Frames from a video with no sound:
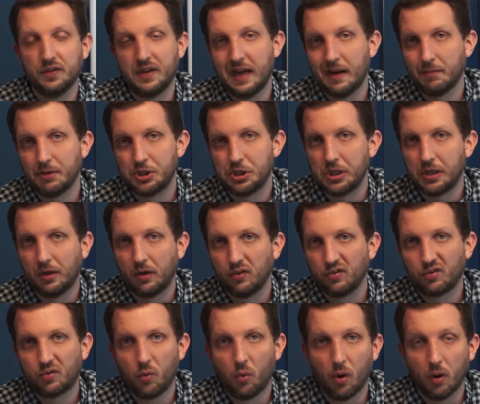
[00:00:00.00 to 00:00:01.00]
damaging your
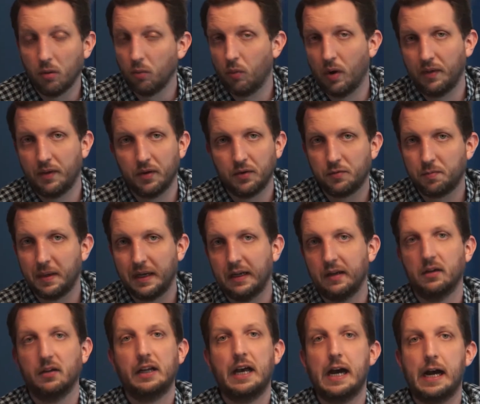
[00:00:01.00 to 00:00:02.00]
score, whether it's
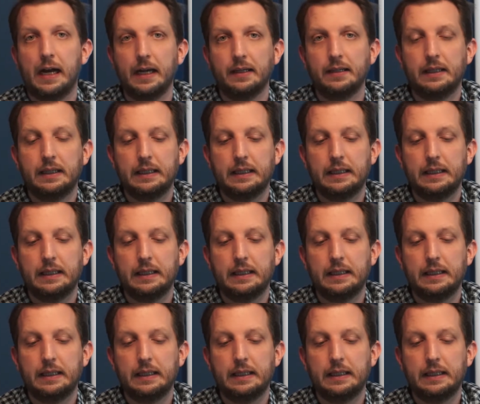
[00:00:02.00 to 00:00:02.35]
paid or not.